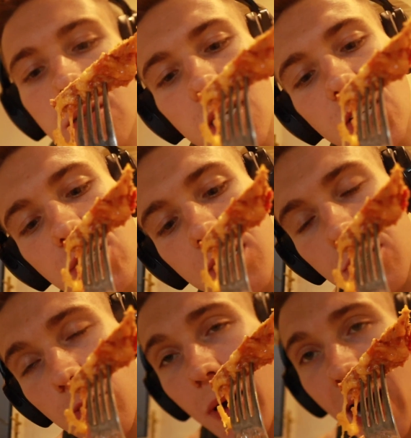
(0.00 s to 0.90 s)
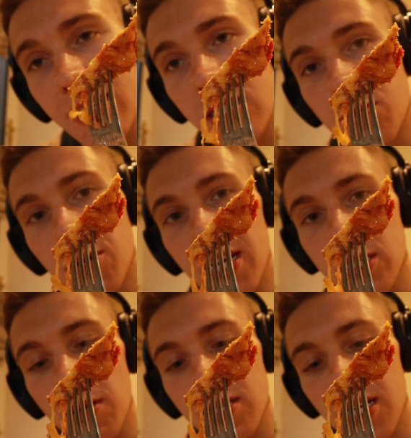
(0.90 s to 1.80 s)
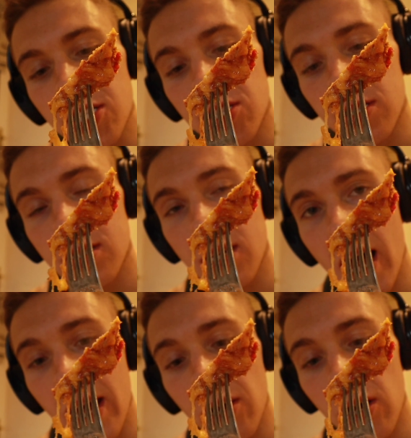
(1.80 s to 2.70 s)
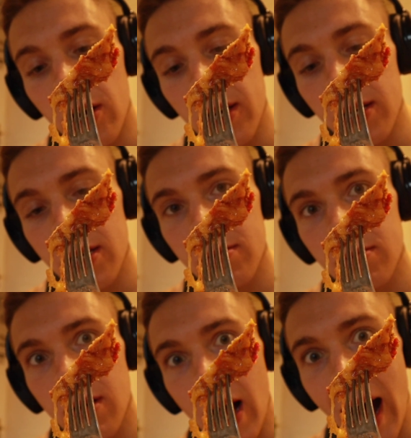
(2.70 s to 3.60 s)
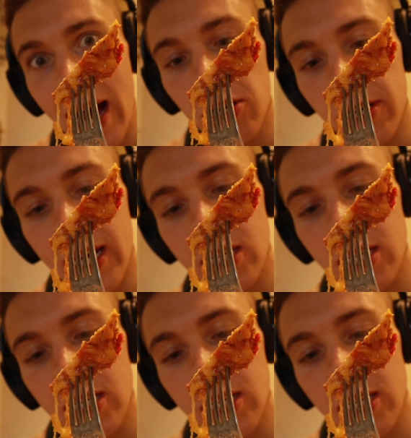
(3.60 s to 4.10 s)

This actually surpasses my expectations, and I had high